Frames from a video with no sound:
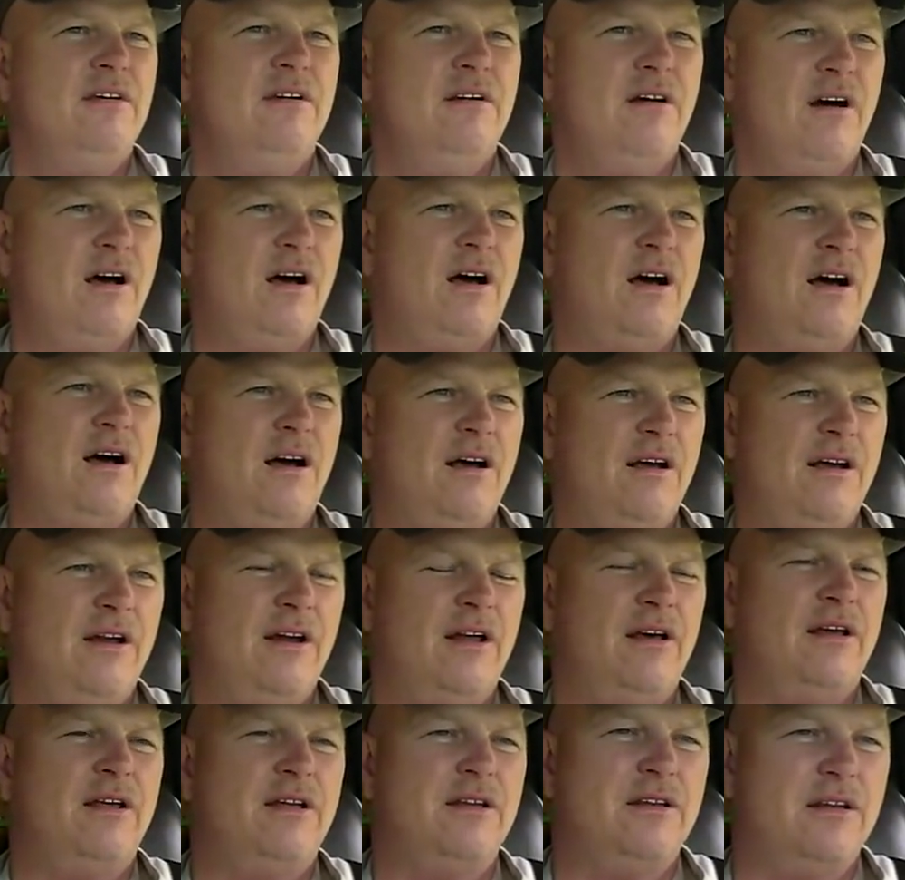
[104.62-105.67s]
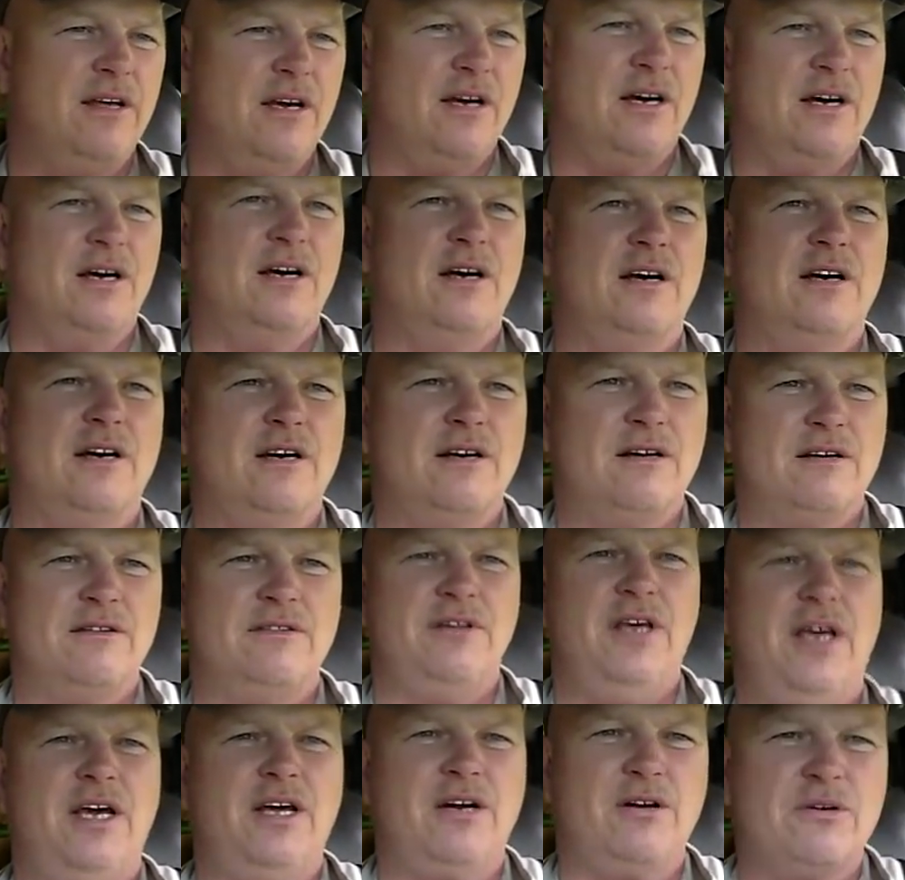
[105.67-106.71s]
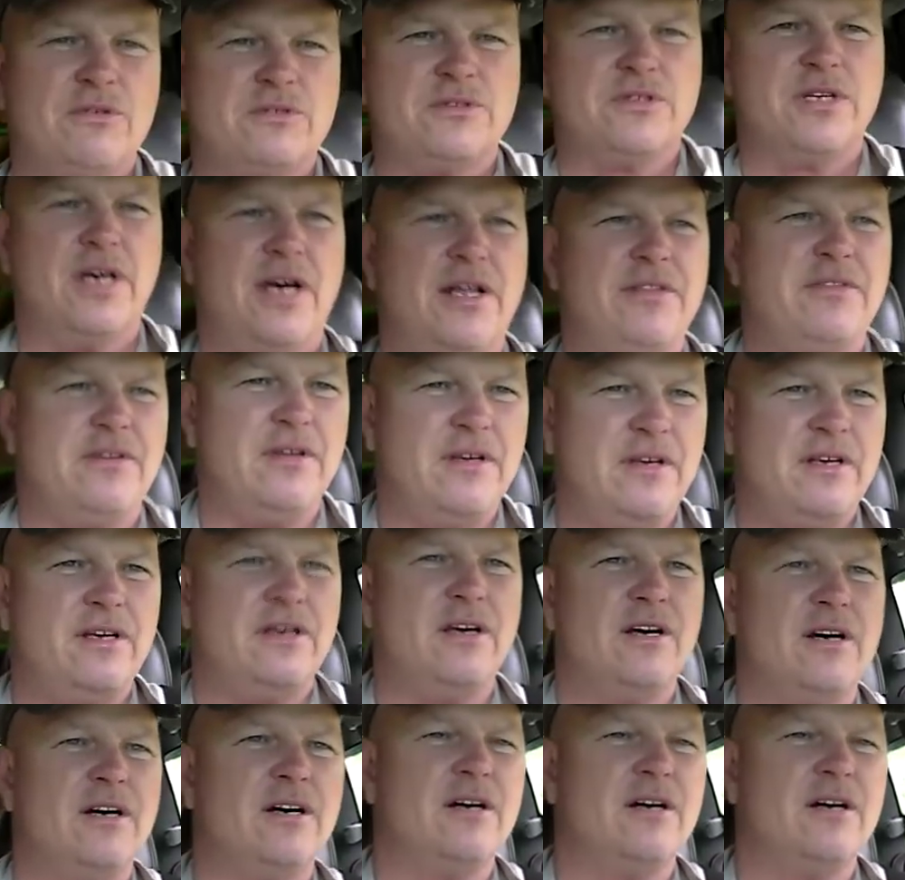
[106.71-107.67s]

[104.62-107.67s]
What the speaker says: And then Dano's got the